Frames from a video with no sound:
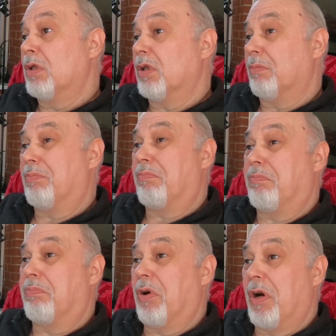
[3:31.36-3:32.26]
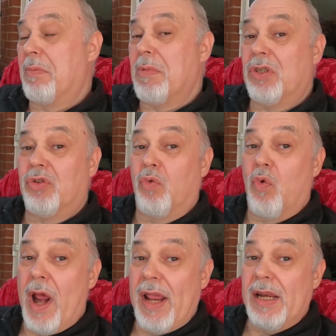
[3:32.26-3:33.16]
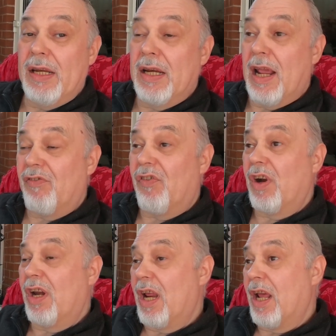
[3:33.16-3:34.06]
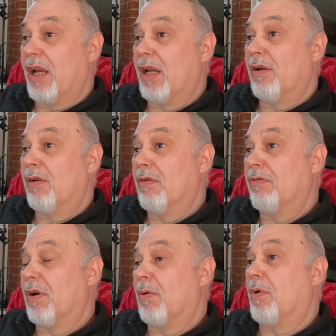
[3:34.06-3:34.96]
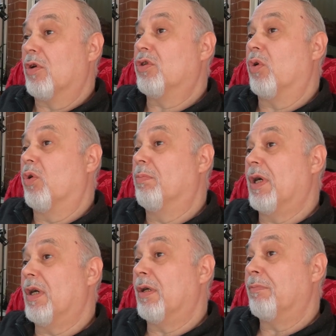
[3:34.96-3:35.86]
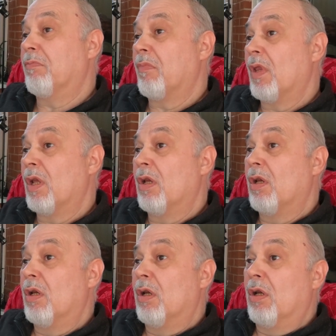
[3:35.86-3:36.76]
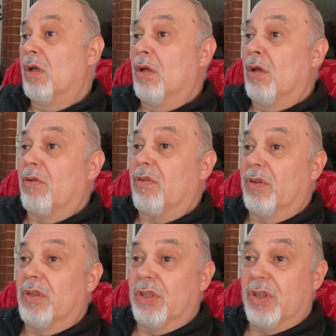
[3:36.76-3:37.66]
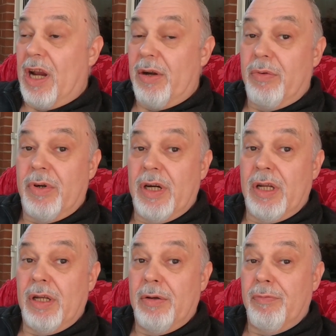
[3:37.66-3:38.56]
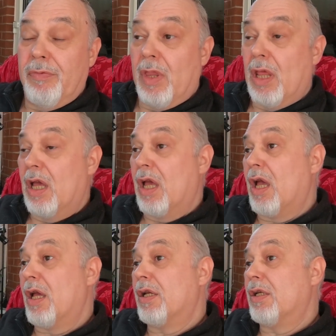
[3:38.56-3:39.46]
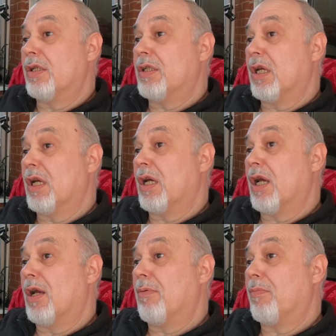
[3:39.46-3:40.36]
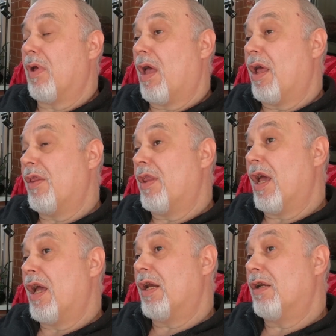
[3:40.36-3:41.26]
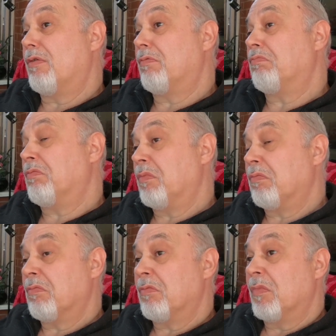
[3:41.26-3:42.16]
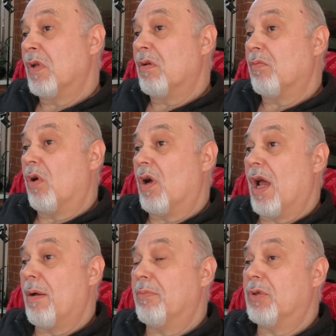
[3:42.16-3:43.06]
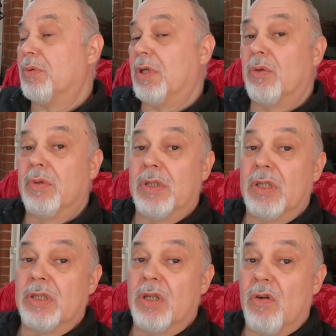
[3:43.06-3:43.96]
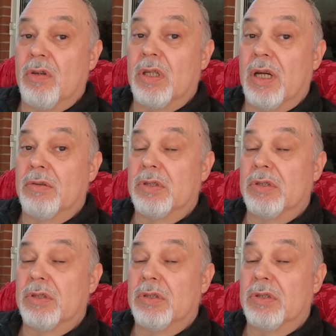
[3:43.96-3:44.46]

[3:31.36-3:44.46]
So pretty much rained every day from October through to January, and then what happens? We go into this lockdown.